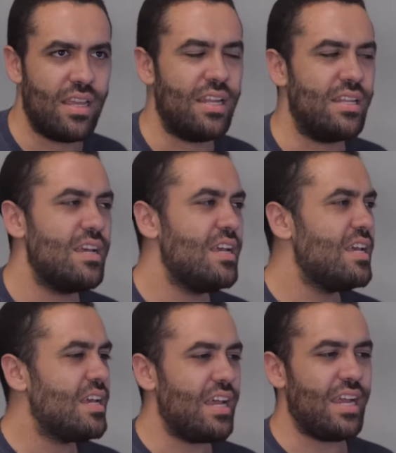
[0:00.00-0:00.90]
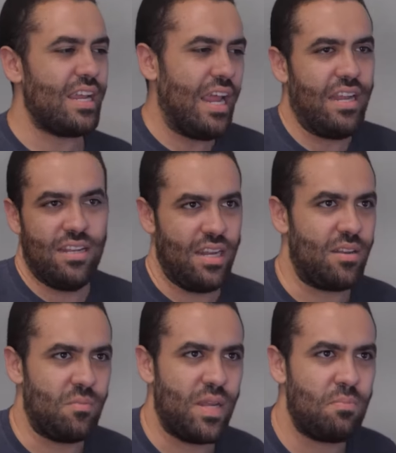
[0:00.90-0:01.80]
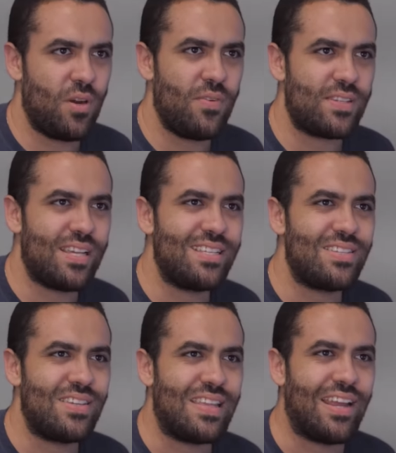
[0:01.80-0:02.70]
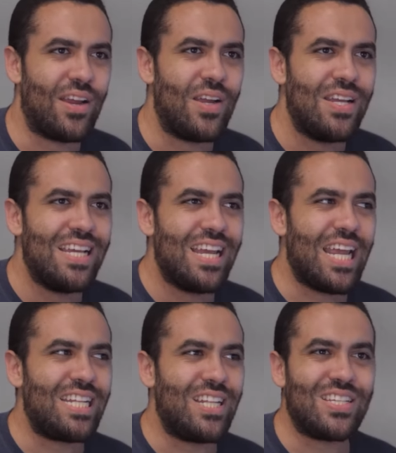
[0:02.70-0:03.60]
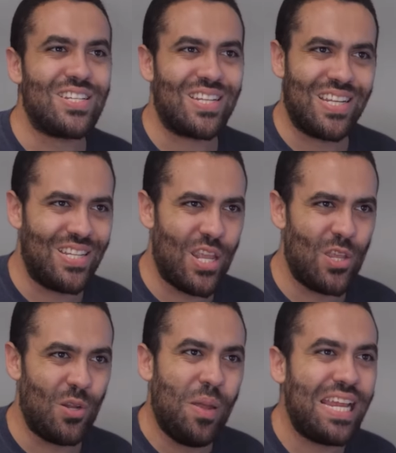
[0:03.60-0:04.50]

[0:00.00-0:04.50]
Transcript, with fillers: And and it made perfect sense there it doesn't continue to make